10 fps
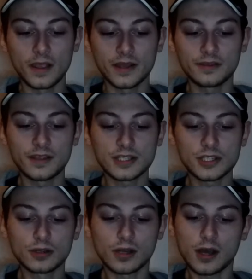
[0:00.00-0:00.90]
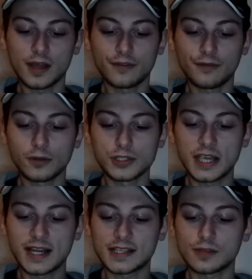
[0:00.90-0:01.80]
This July, the Fulci
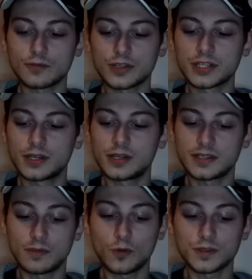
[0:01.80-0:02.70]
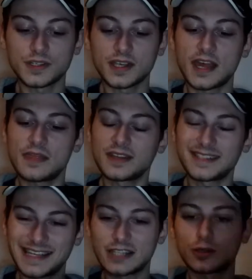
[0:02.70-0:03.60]
classic returns, and once again, the
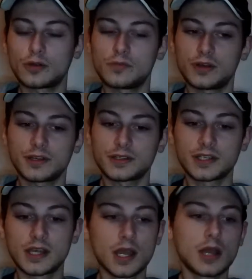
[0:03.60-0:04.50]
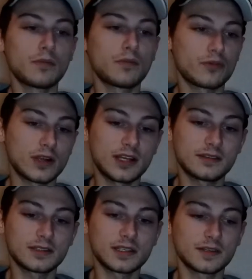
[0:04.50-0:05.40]
dead are among us.
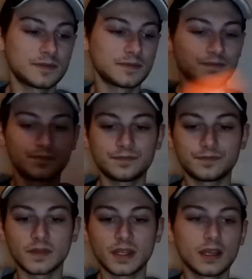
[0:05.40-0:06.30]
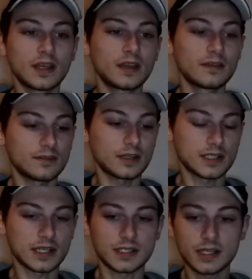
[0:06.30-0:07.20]
Brilliant.
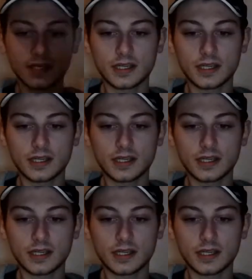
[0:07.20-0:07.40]
Fantastic.